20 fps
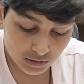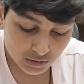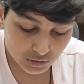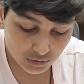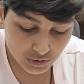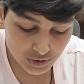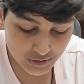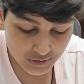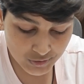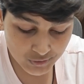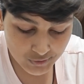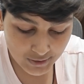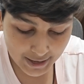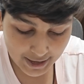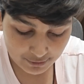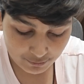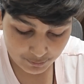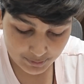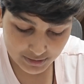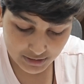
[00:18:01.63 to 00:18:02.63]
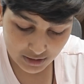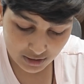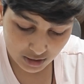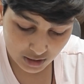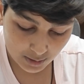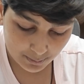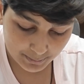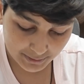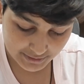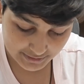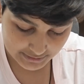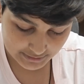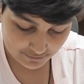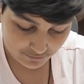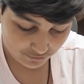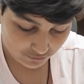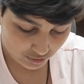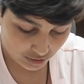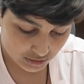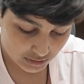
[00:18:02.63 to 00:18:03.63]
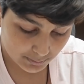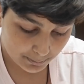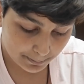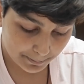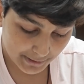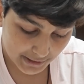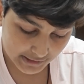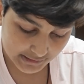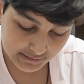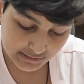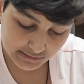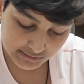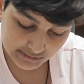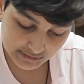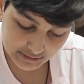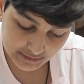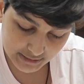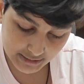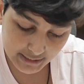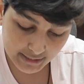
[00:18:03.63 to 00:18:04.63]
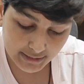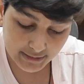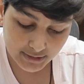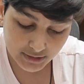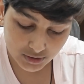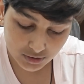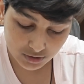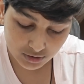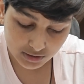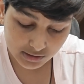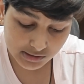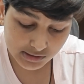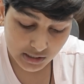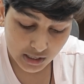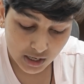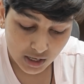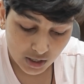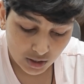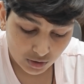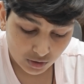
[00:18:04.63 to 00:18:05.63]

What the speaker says: Those who have been a committee for the past 3 years